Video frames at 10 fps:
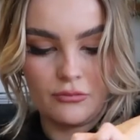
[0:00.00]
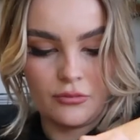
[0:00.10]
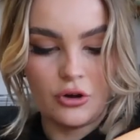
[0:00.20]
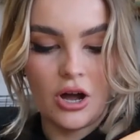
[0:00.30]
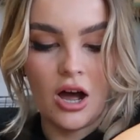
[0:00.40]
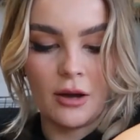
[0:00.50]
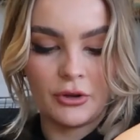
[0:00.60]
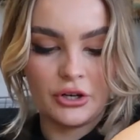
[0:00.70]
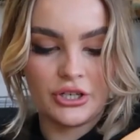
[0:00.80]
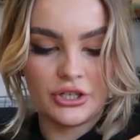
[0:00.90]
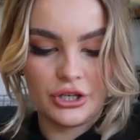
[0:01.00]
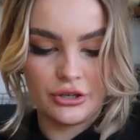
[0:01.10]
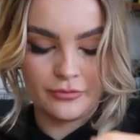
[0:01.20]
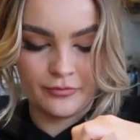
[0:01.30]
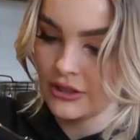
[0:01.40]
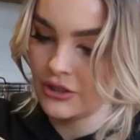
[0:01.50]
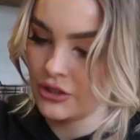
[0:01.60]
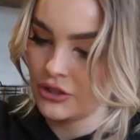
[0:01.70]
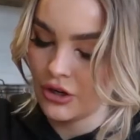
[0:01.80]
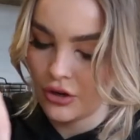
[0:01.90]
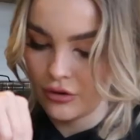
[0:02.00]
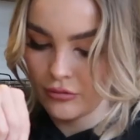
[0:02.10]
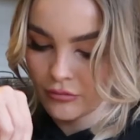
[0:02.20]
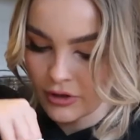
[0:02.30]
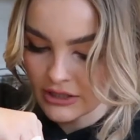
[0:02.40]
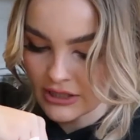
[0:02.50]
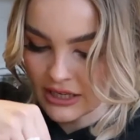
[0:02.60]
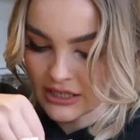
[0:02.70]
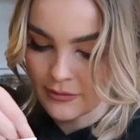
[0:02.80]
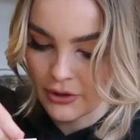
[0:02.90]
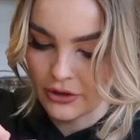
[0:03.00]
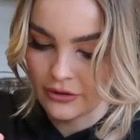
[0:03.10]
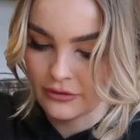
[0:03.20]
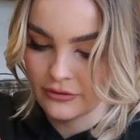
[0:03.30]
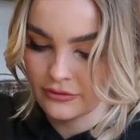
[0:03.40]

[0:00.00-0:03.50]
what harm could it do? Let's just do 1 teaspoon.